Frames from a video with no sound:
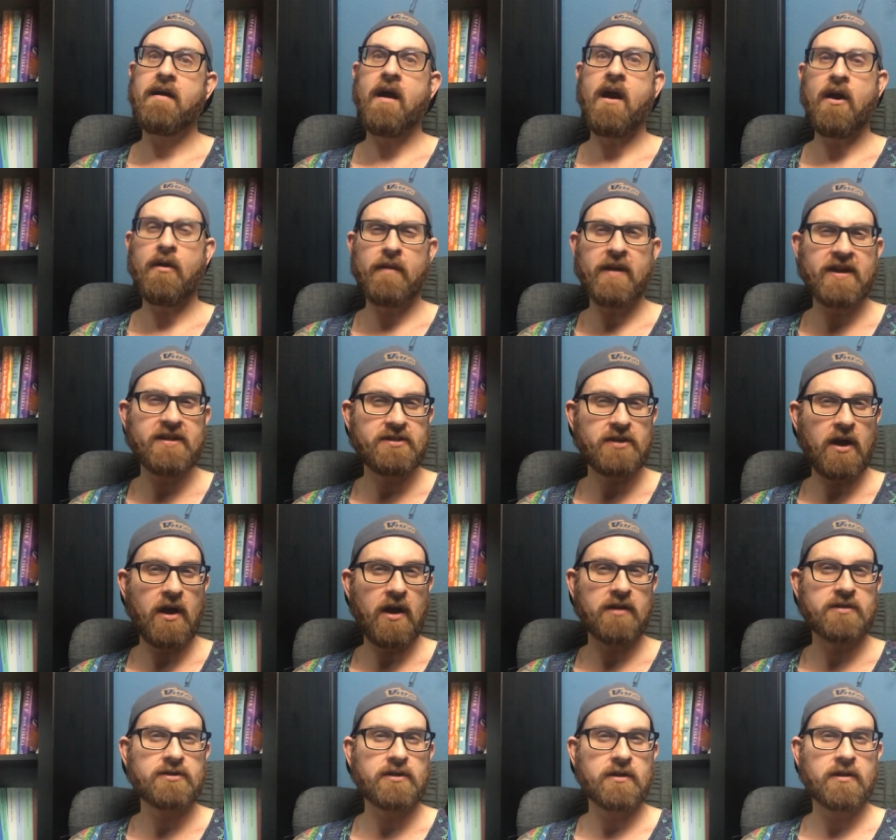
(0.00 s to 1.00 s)
already
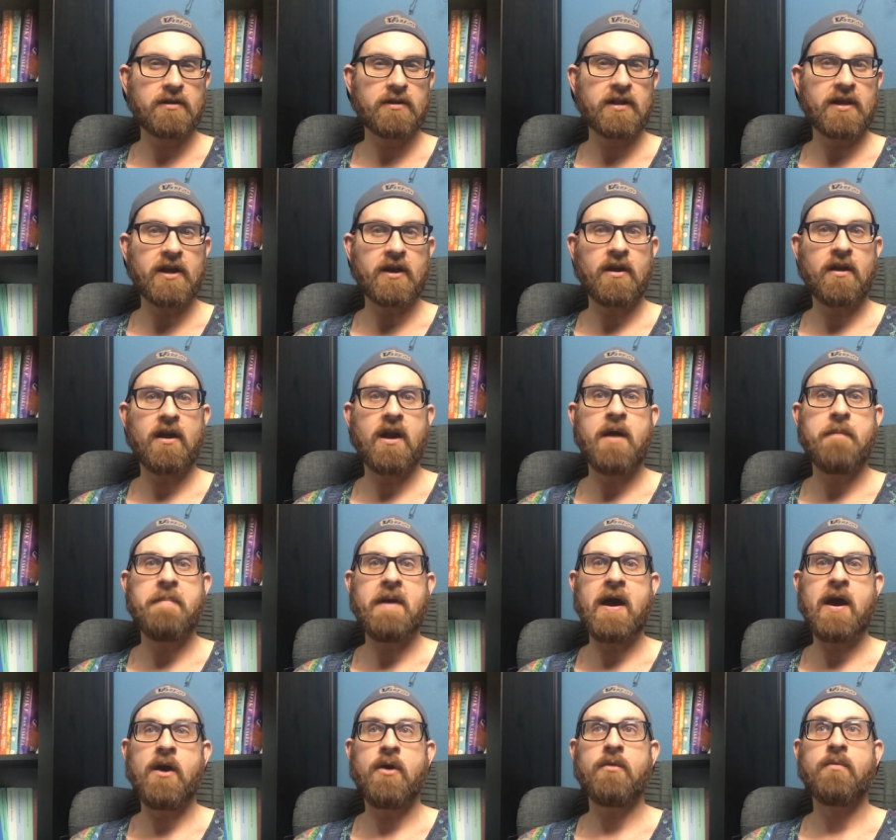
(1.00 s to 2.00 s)
talked earlier
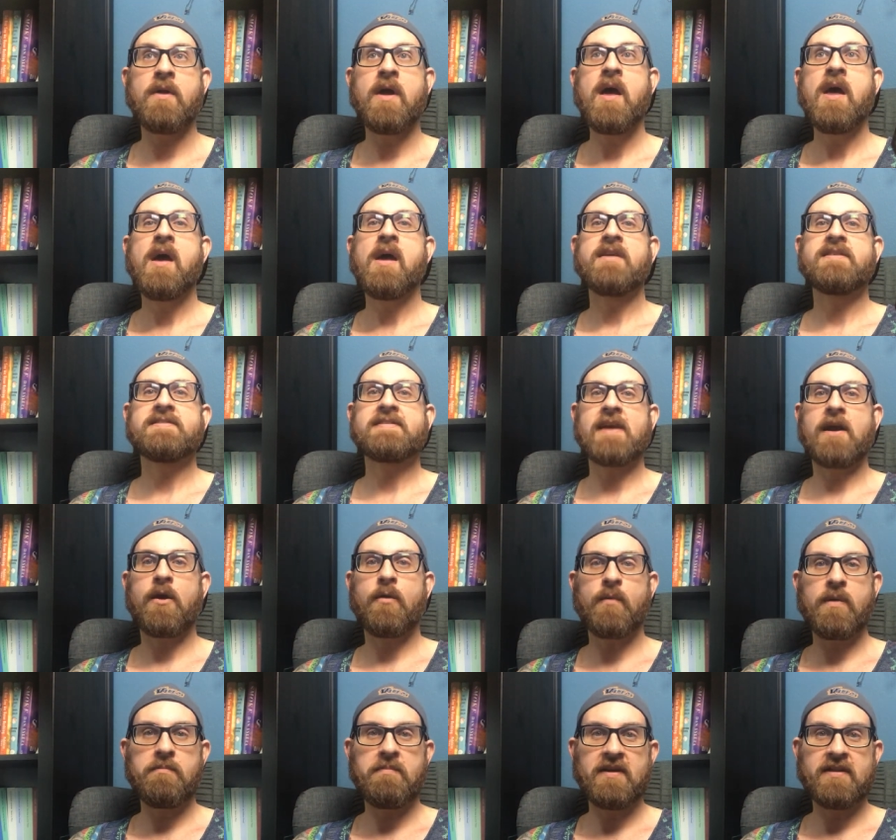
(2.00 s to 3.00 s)
about
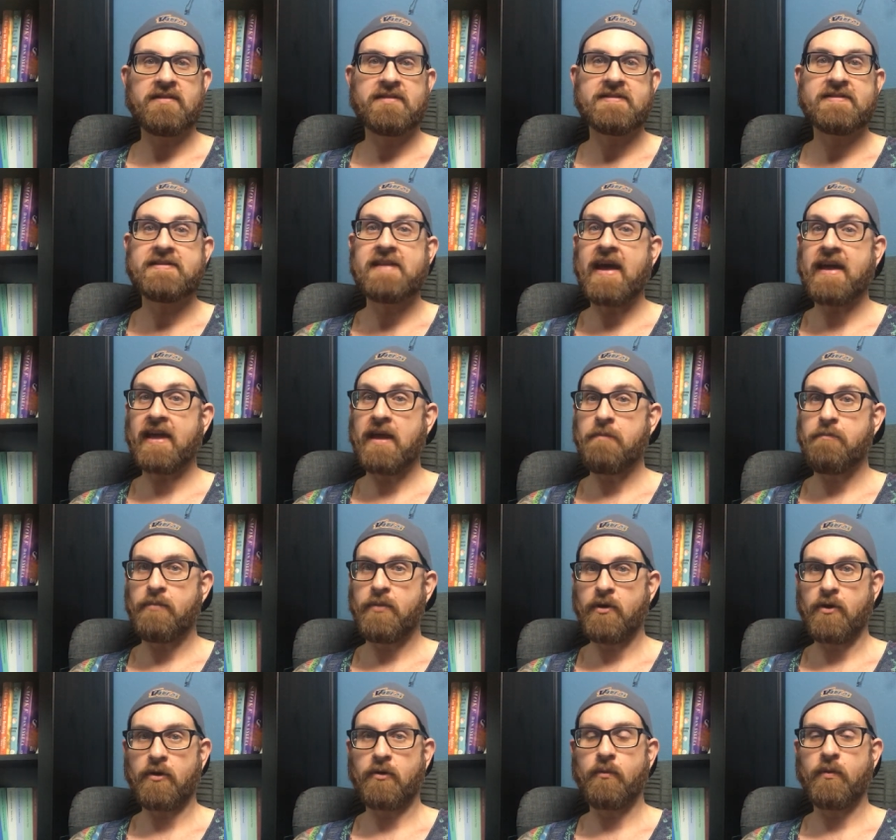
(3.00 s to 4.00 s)
Sarah Winman's second
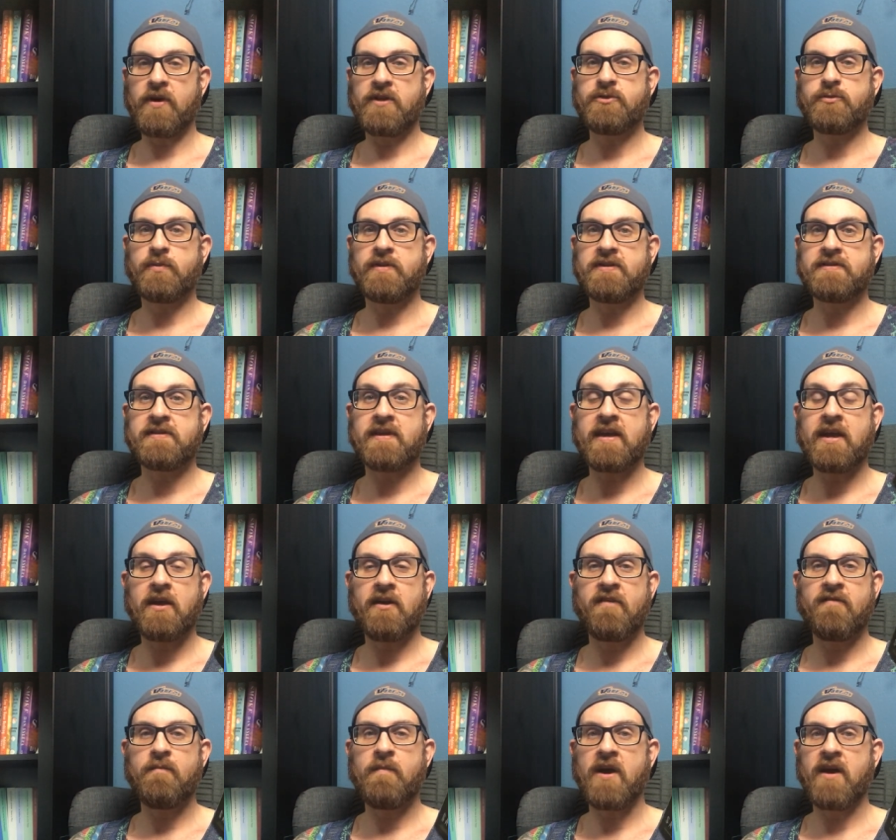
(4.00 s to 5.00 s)
book, which was A
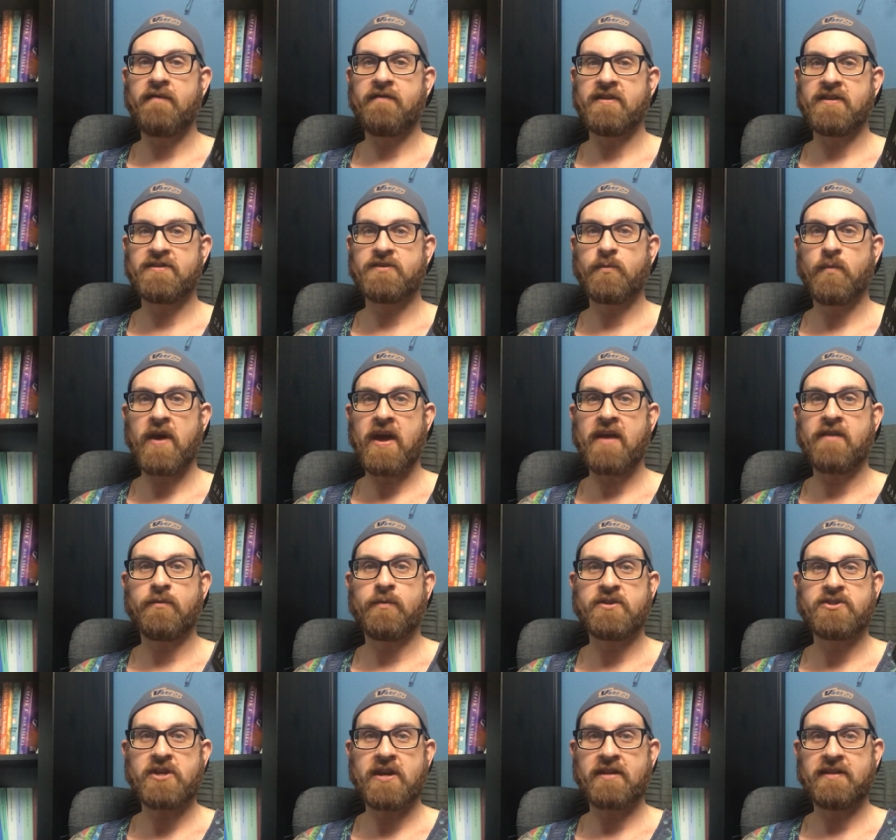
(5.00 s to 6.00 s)
Year of Marvelous Ways,
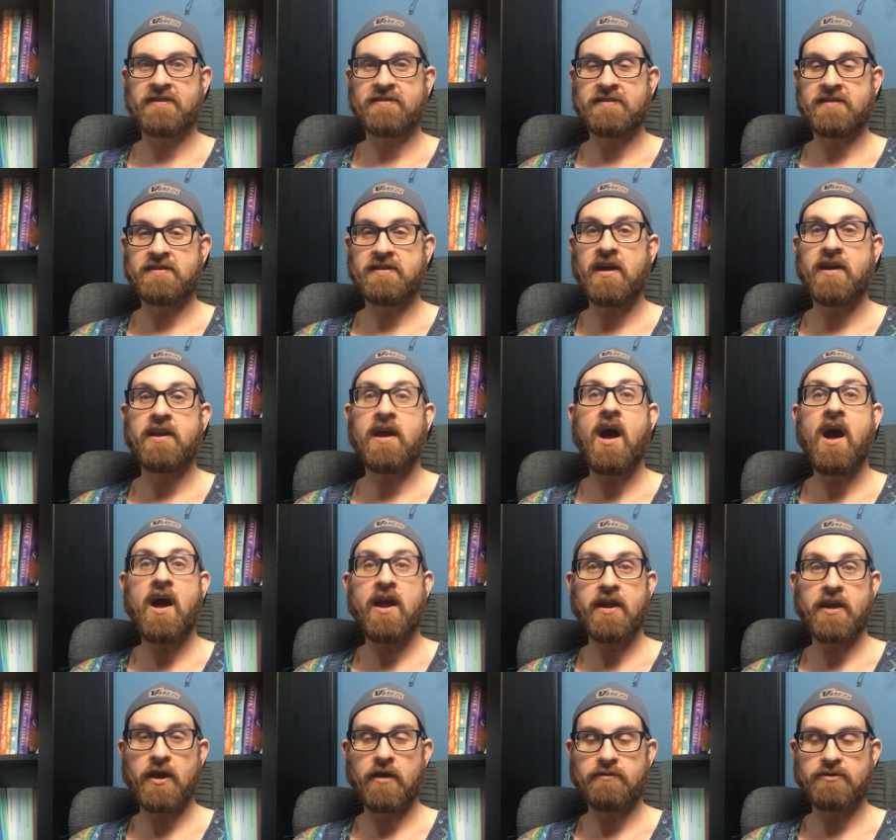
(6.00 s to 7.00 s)
which I listened on
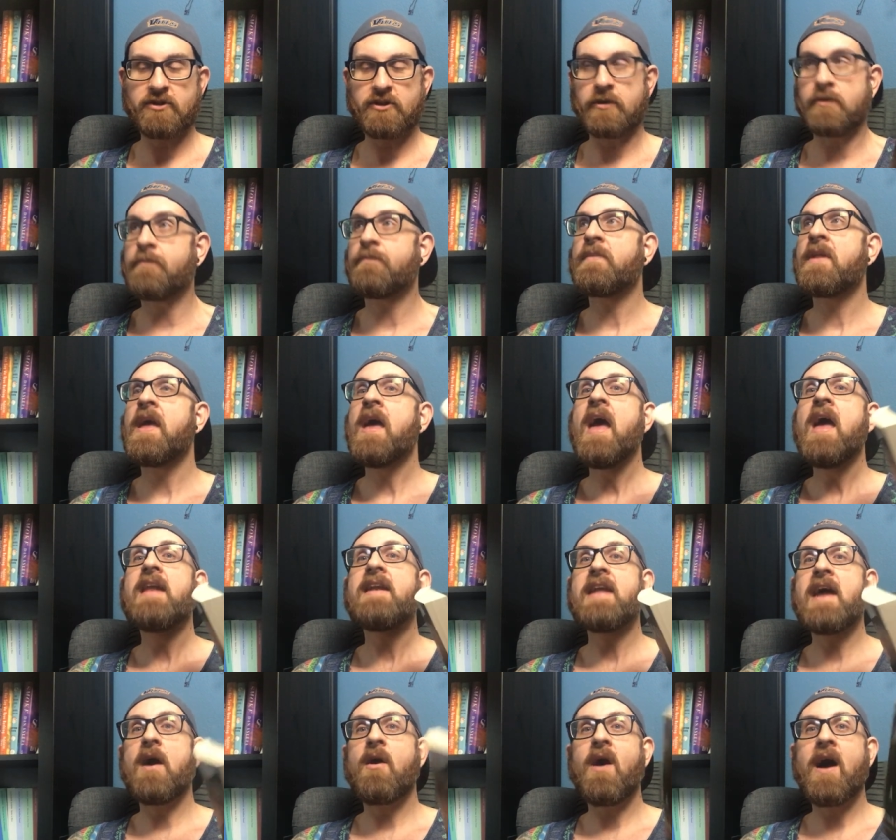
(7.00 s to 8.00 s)
audio to.
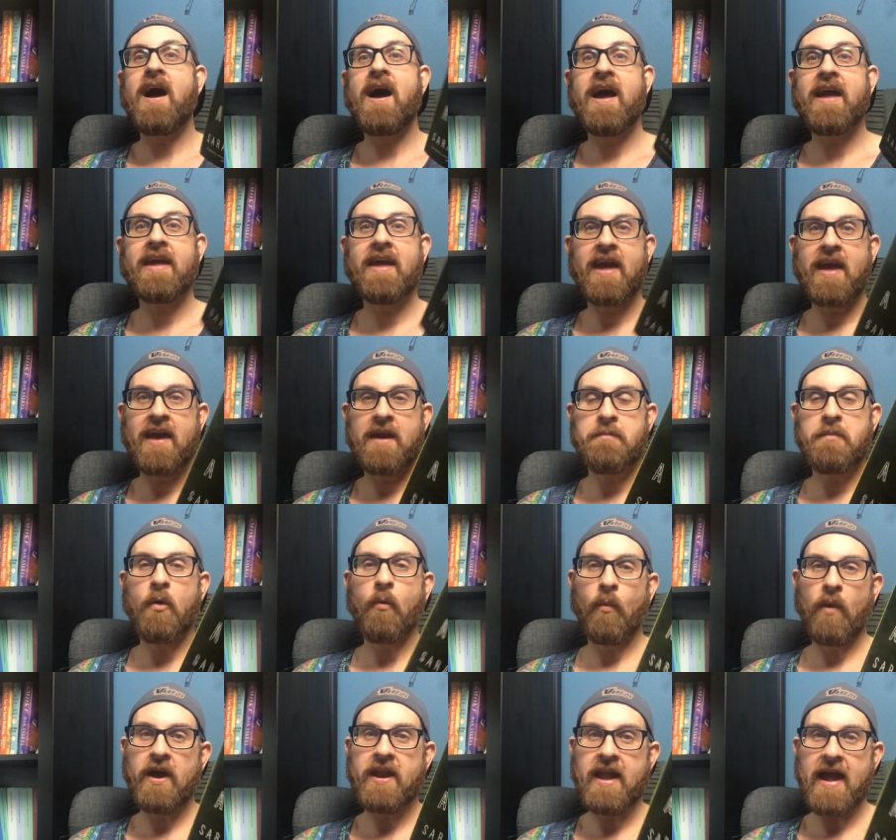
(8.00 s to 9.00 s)
Now, I am
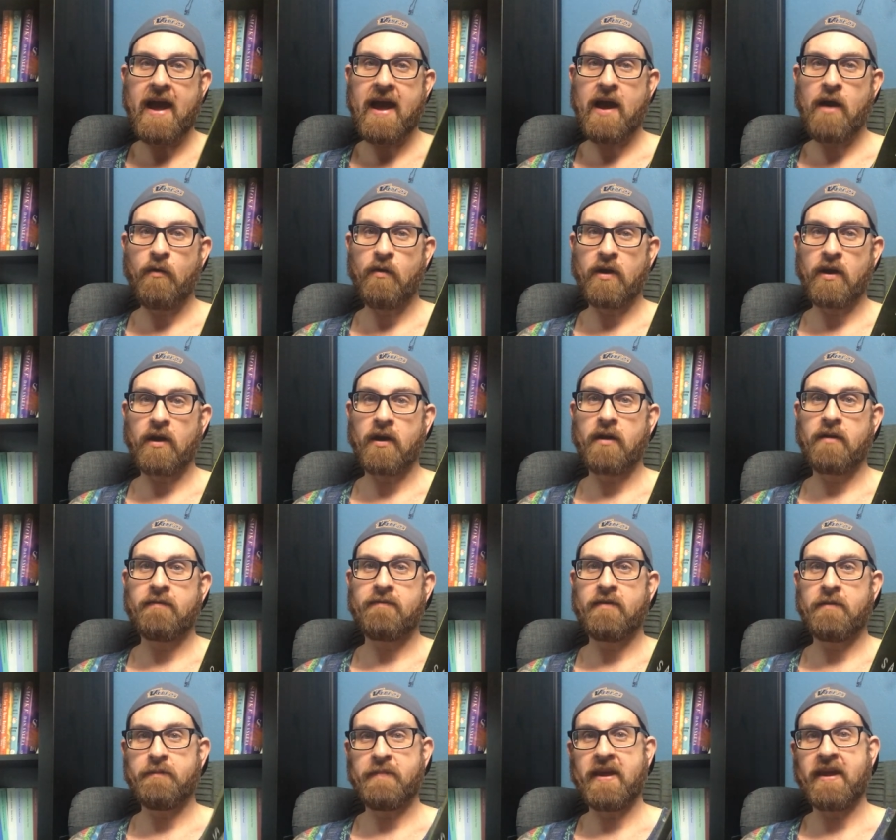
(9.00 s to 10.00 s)
1 hour
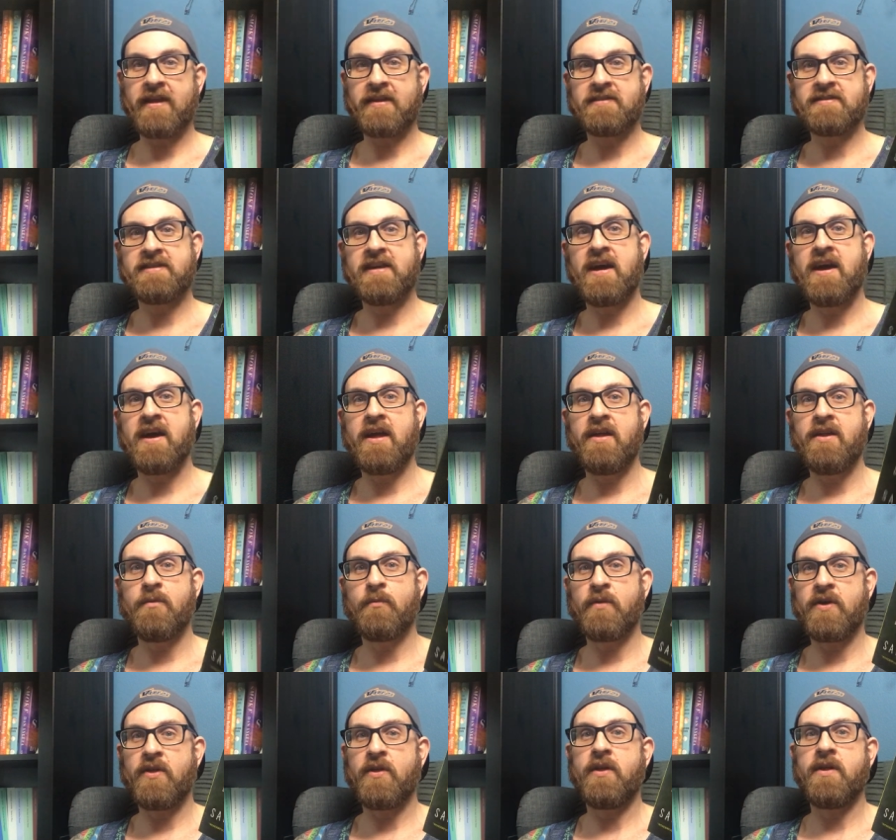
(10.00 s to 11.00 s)
from being
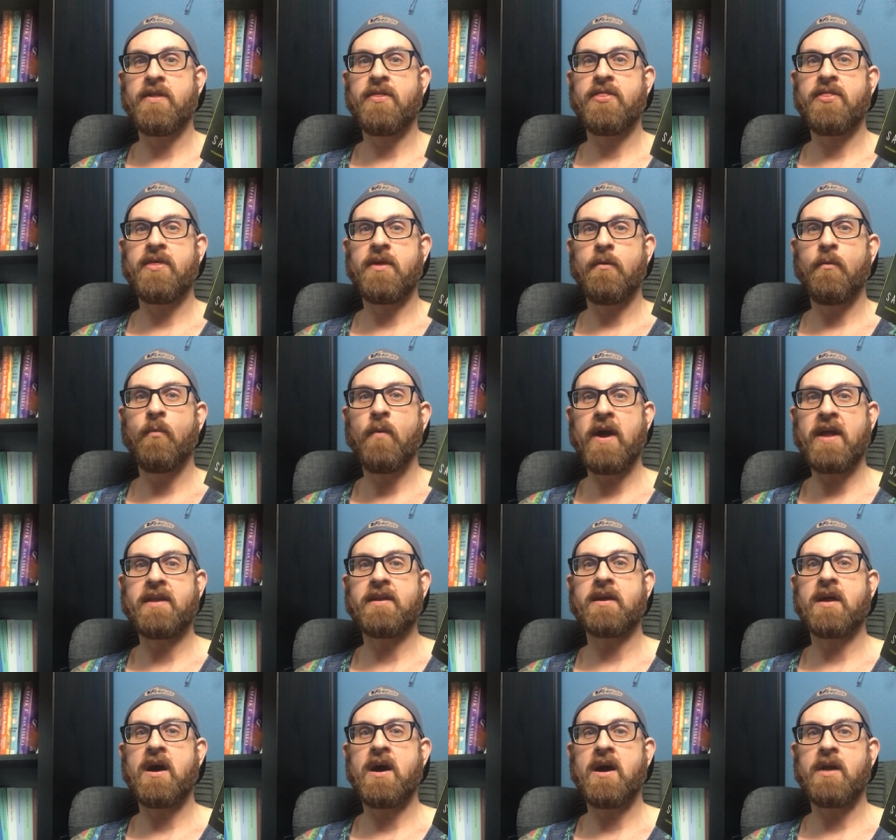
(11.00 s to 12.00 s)
done with
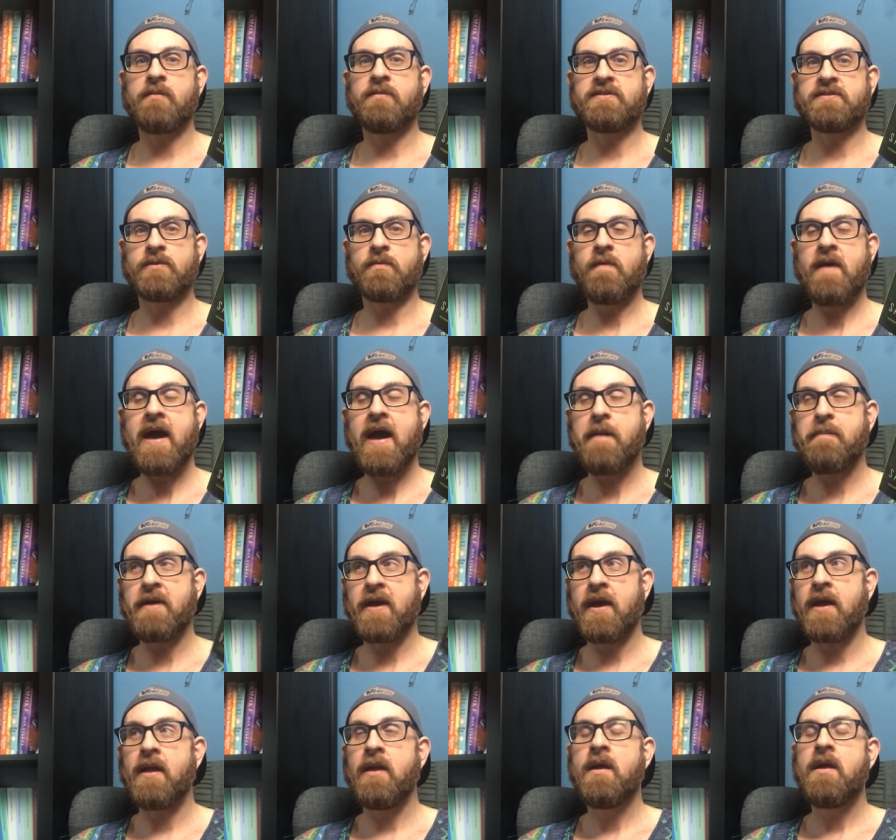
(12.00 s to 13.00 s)
When God Was a
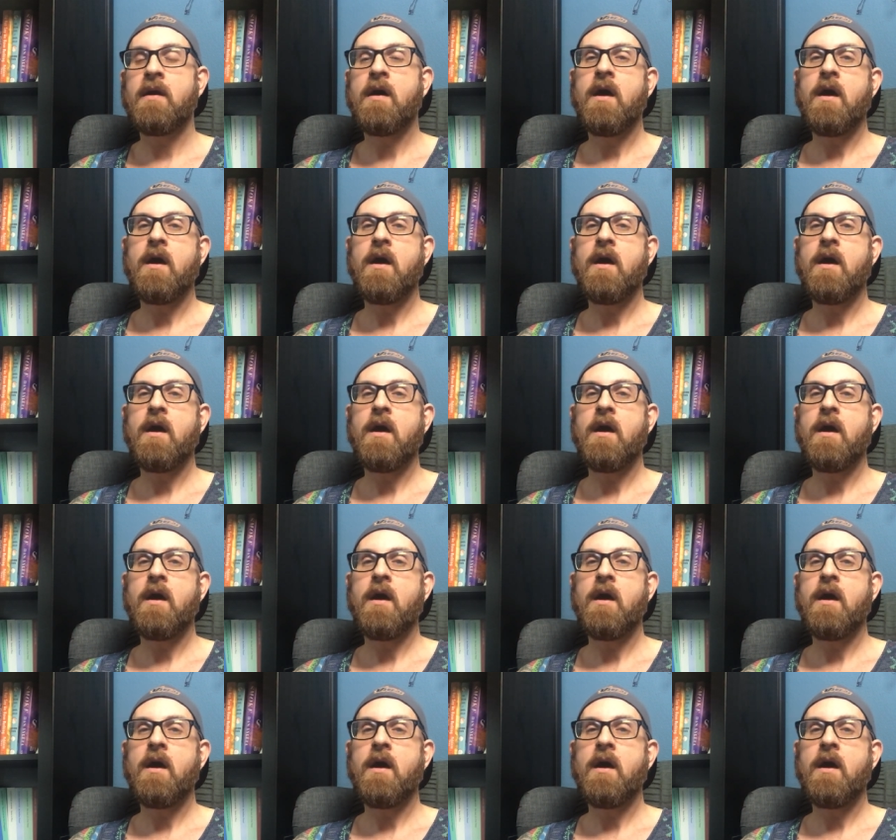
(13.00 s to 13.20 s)
Rabbit